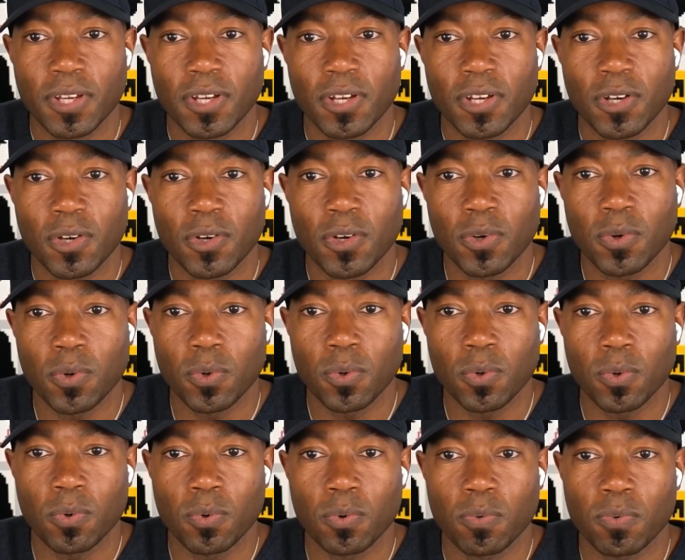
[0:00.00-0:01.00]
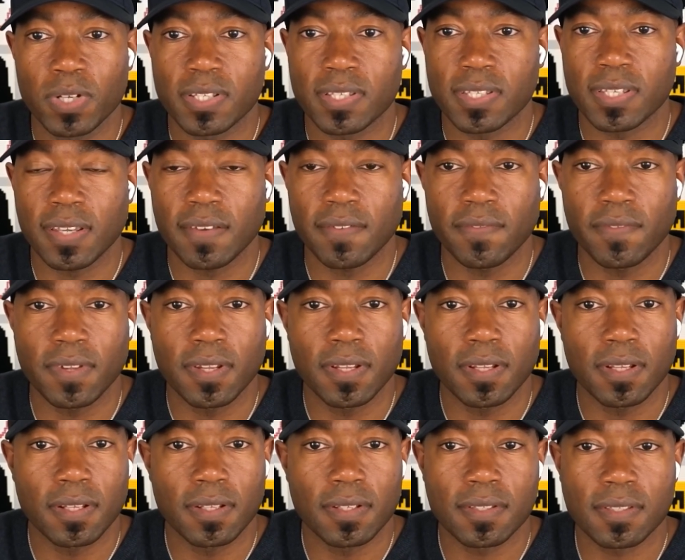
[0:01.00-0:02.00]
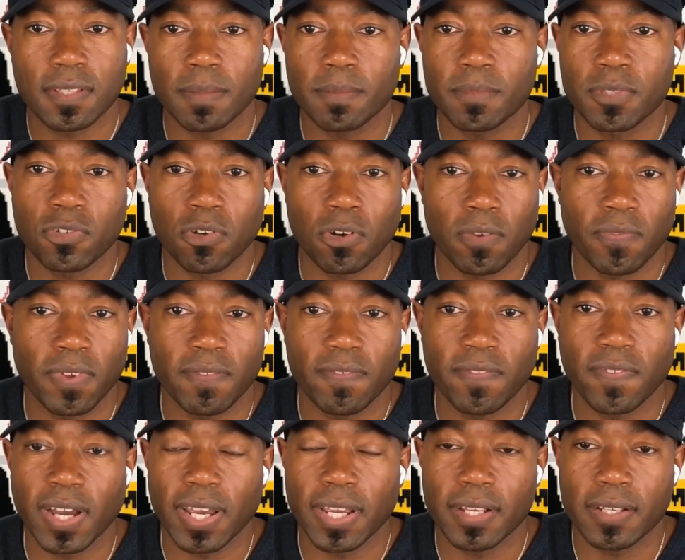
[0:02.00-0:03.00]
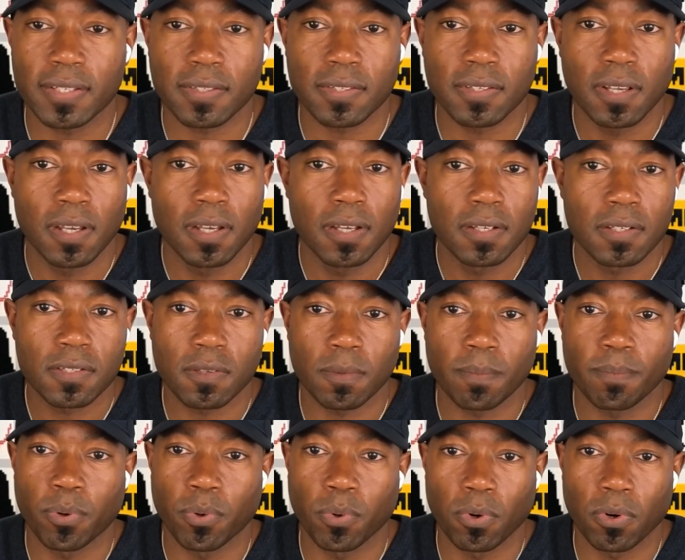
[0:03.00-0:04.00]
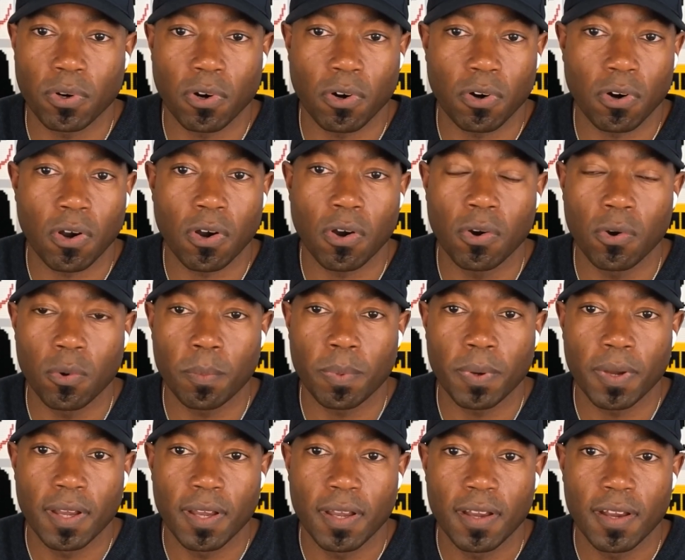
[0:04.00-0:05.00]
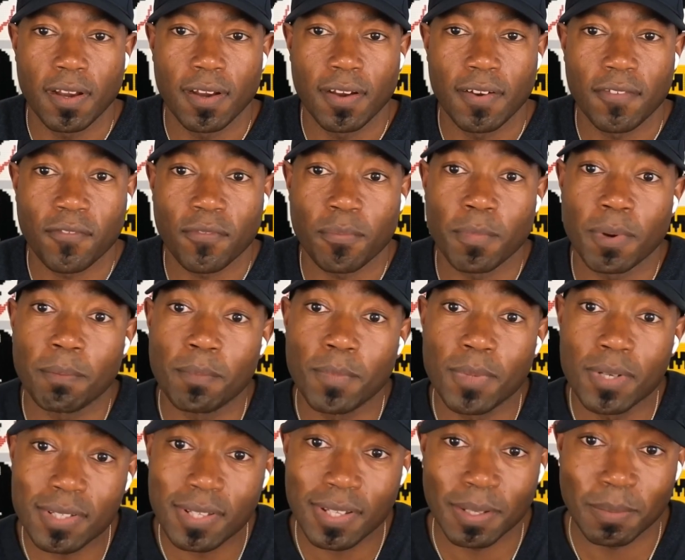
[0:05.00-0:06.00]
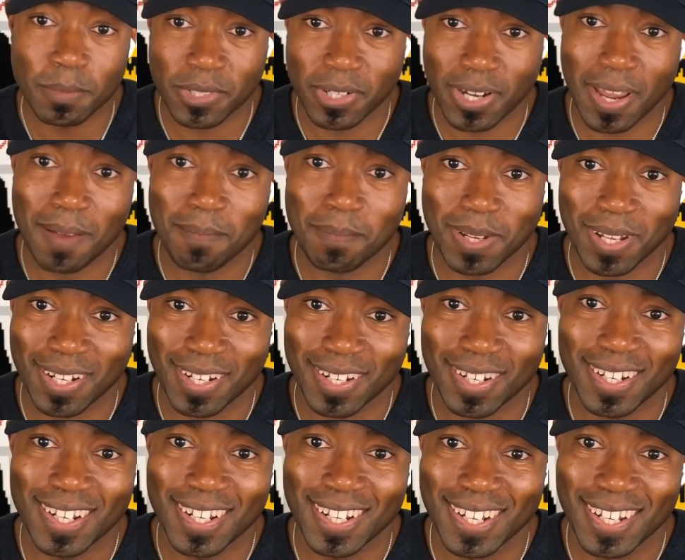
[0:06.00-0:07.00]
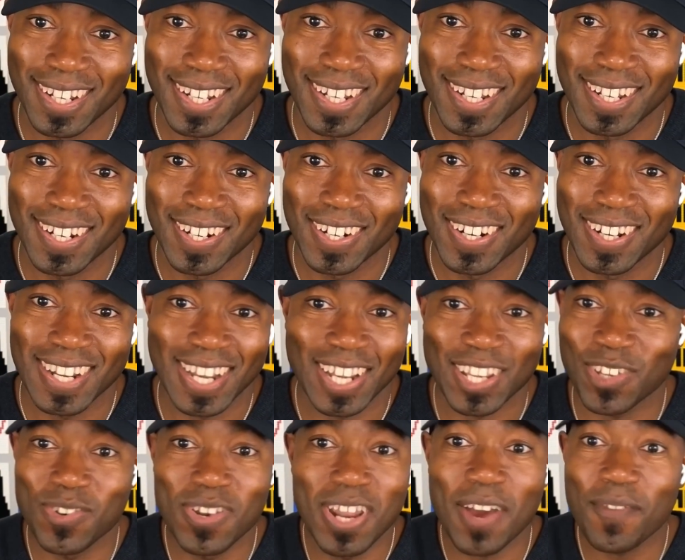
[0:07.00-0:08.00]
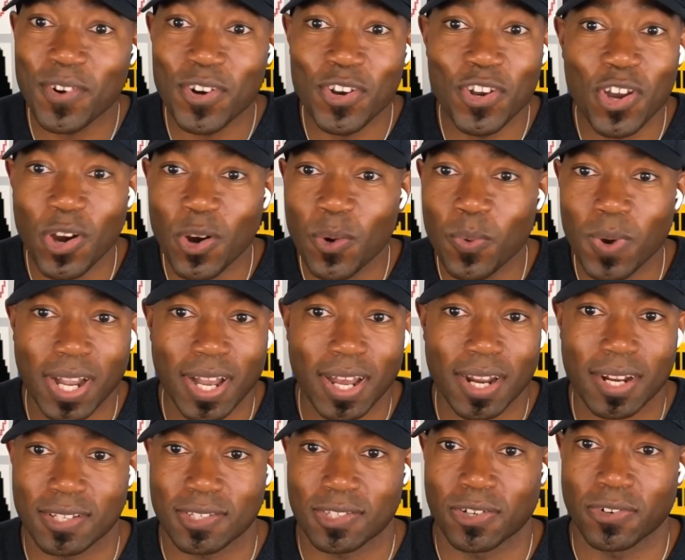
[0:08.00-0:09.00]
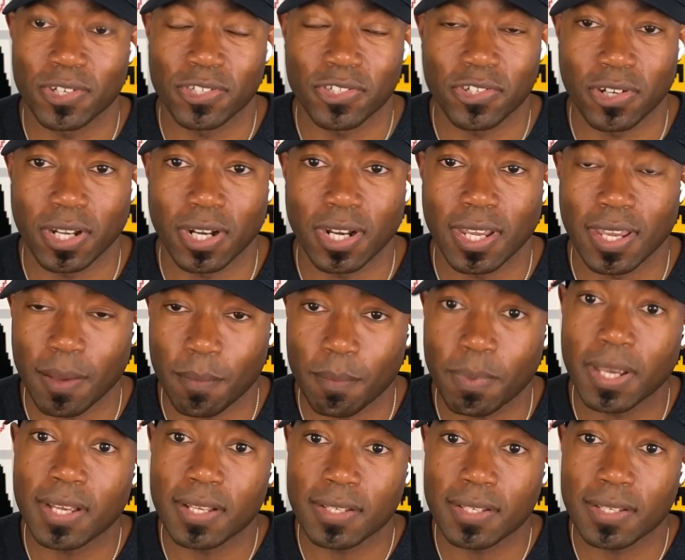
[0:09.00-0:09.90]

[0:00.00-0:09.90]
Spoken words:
who received some sort of advice, support, or hope from a Muslim chaplain. Like, you never know what kind of stories you're going to get, because